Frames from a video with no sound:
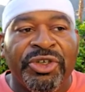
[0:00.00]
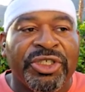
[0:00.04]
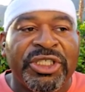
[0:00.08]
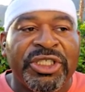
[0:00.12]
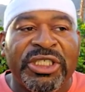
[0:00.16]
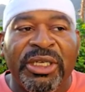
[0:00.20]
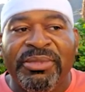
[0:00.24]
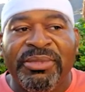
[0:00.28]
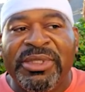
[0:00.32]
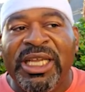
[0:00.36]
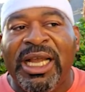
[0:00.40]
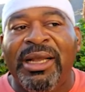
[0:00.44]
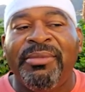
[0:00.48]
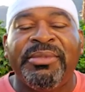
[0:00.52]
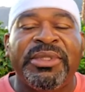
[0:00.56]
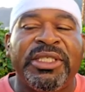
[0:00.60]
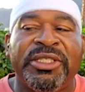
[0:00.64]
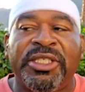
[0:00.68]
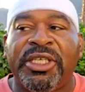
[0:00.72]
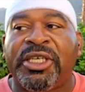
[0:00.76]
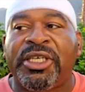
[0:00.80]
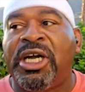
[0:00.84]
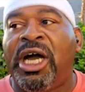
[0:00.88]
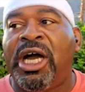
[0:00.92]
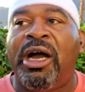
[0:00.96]
sometimes
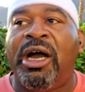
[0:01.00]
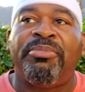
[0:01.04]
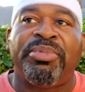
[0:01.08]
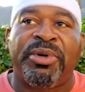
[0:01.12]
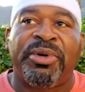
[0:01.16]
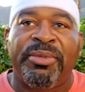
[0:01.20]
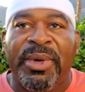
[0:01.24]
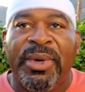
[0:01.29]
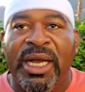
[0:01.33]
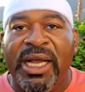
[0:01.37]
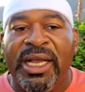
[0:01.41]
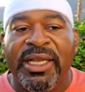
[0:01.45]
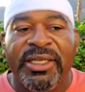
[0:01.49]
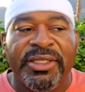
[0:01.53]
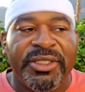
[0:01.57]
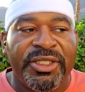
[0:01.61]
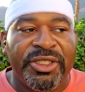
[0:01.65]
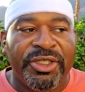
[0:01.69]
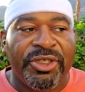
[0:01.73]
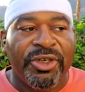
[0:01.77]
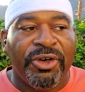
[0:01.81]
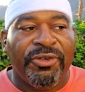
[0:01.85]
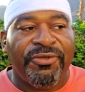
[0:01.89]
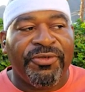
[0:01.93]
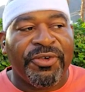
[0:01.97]
it's a compromise.
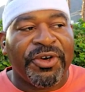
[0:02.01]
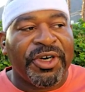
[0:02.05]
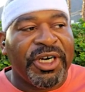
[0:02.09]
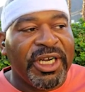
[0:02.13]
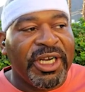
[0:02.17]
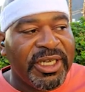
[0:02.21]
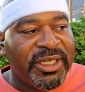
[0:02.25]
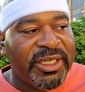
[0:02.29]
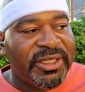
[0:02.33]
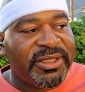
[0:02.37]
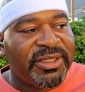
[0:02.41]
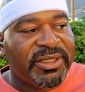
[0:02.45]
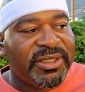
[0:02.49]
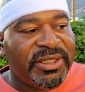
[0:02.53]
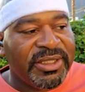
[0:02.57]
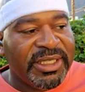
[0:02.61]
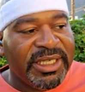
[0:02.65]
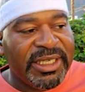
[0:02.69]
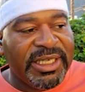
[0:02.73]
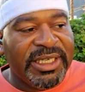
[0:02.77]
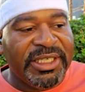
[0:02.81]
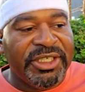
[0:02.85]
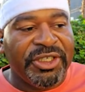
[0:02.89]
For us,